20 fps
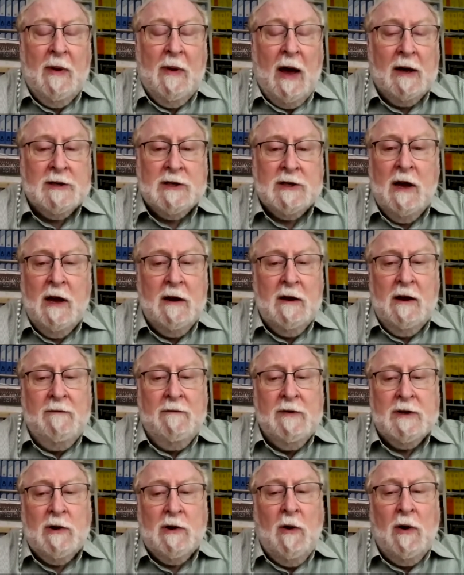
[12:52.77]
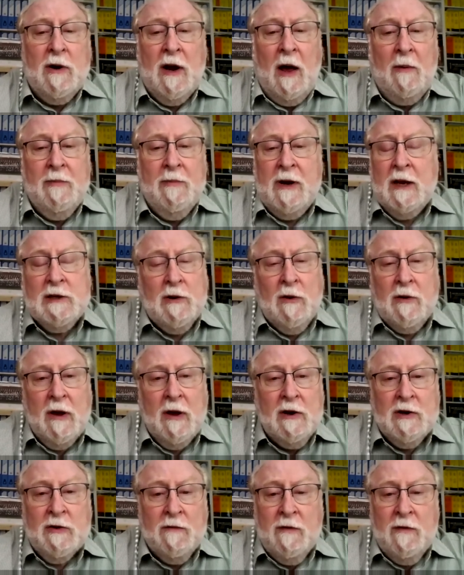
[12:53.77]
our turnover has gone up, but it's not
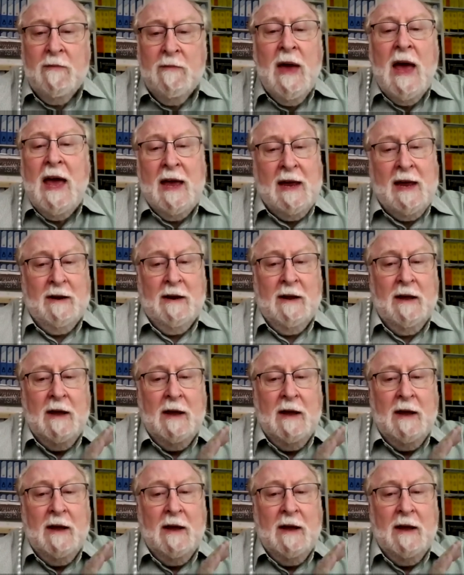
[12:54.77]
going to remain